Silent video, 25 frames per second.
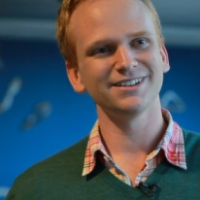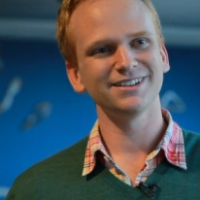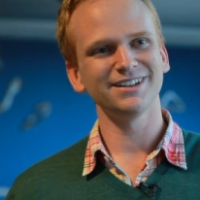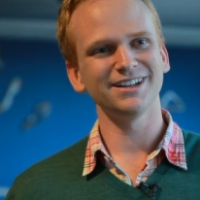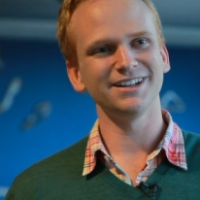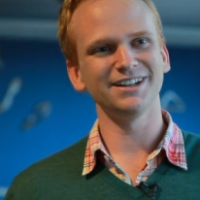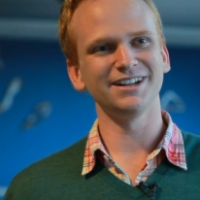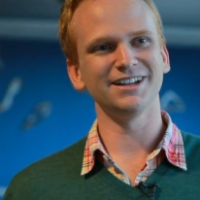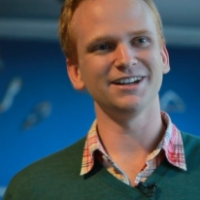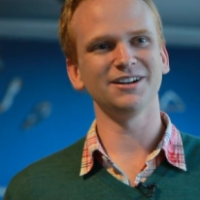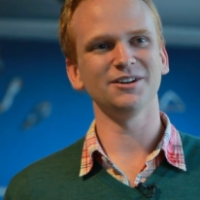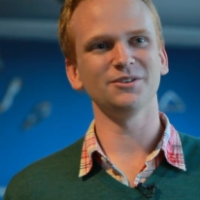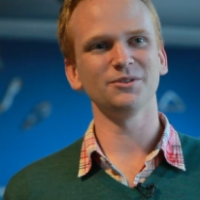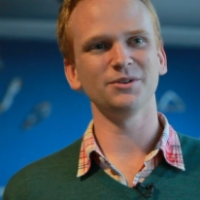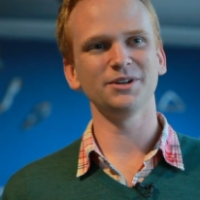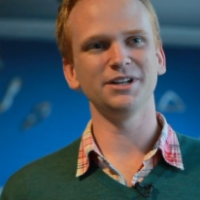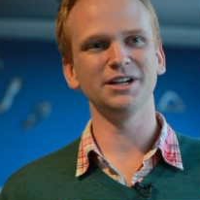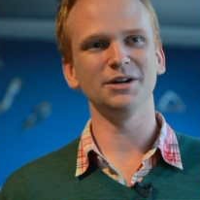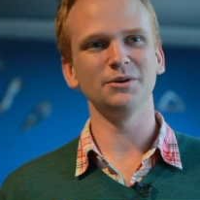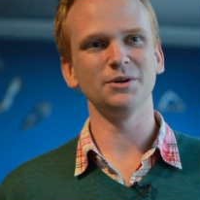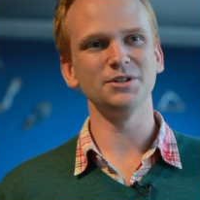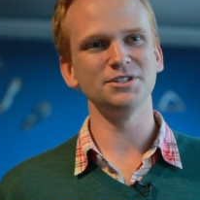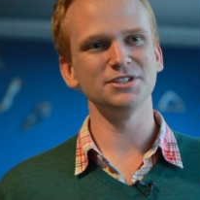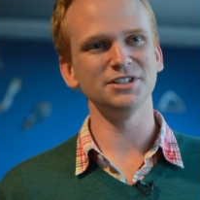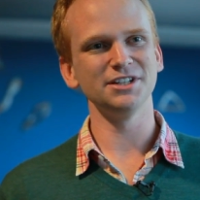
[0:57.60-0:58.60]
in our, in
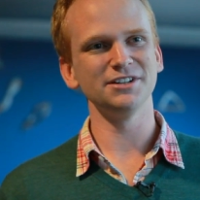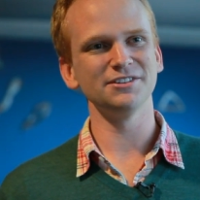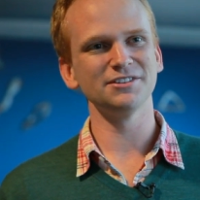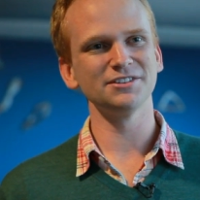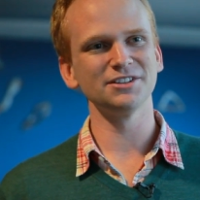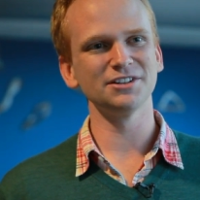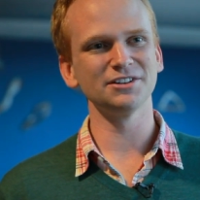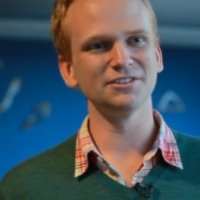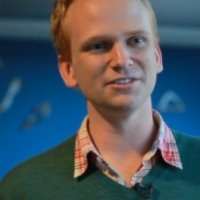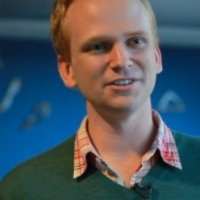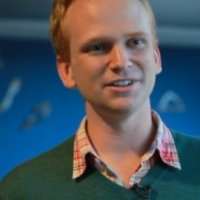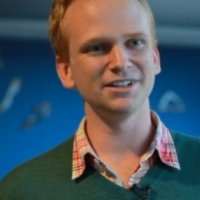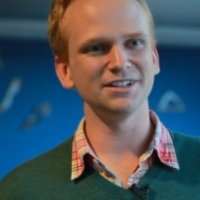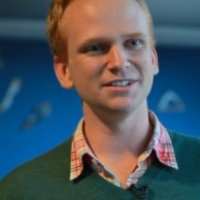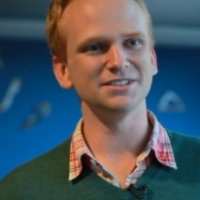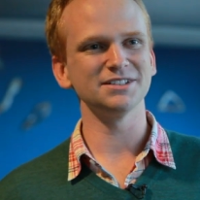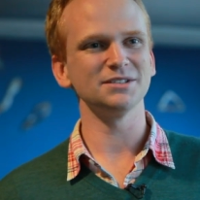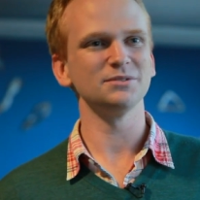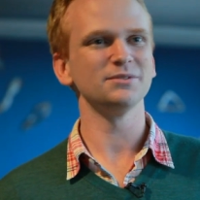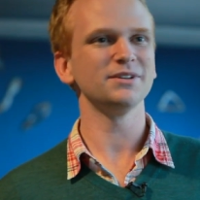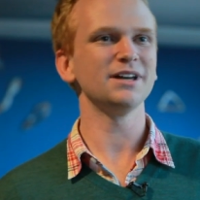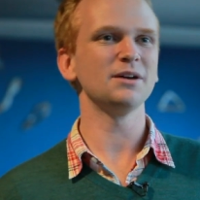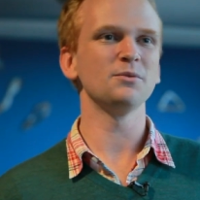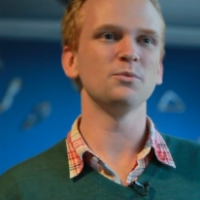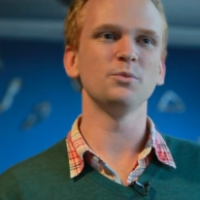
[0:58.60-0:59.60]
our engineering degrees
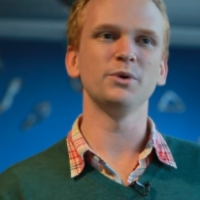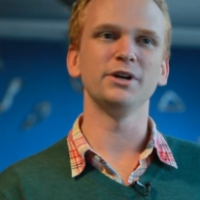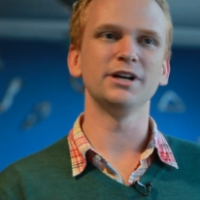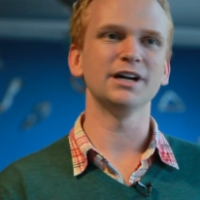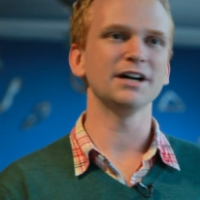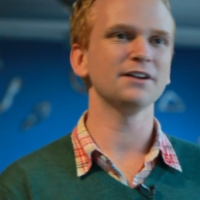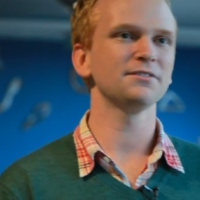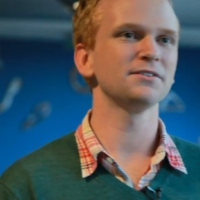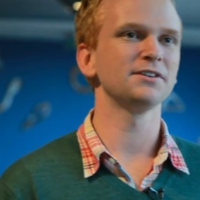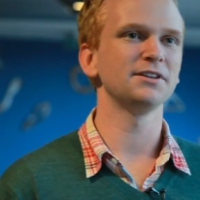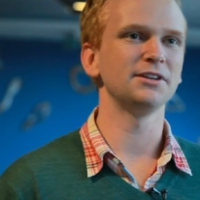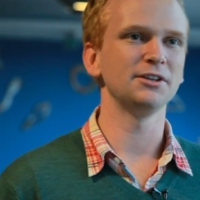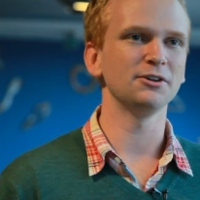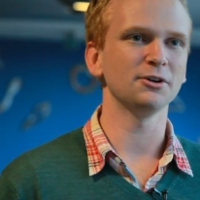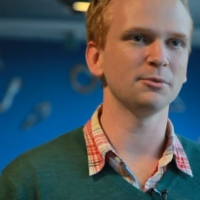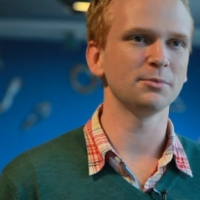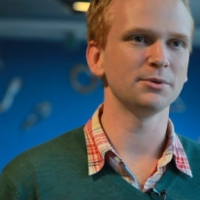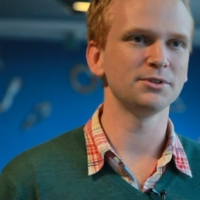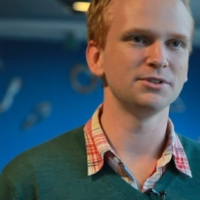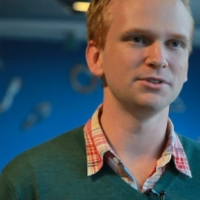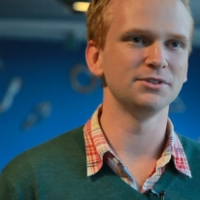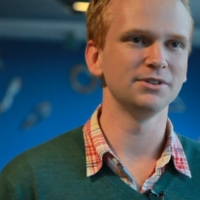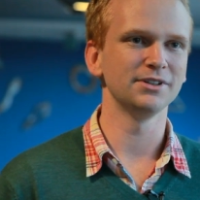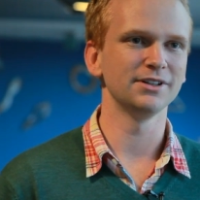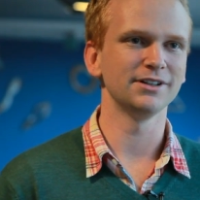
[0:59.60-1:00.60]
and, and went after the
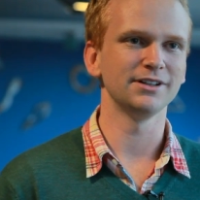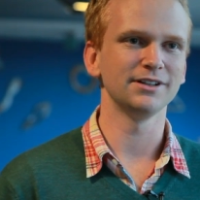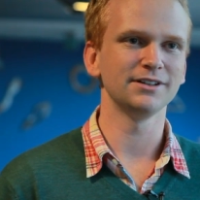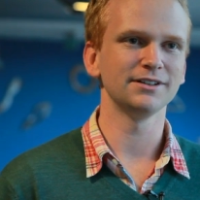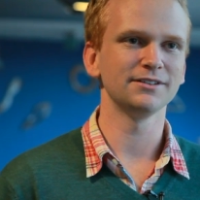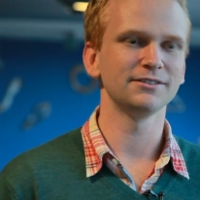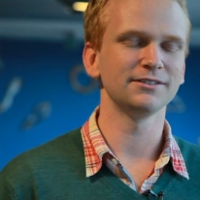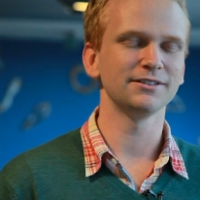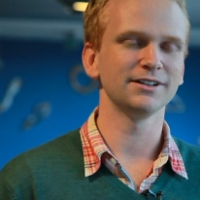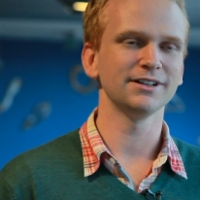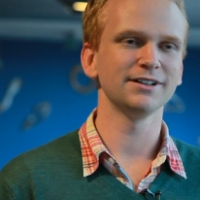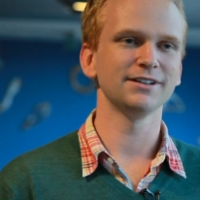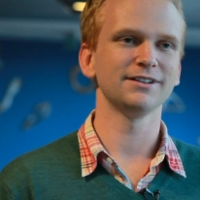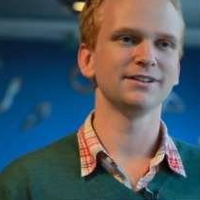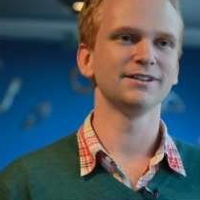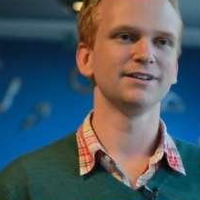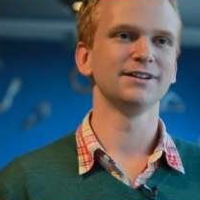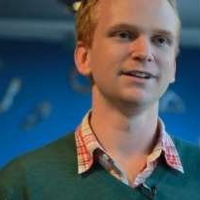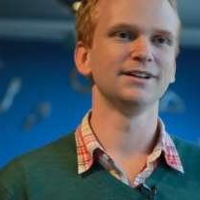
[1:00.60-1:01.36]
opportunity, right?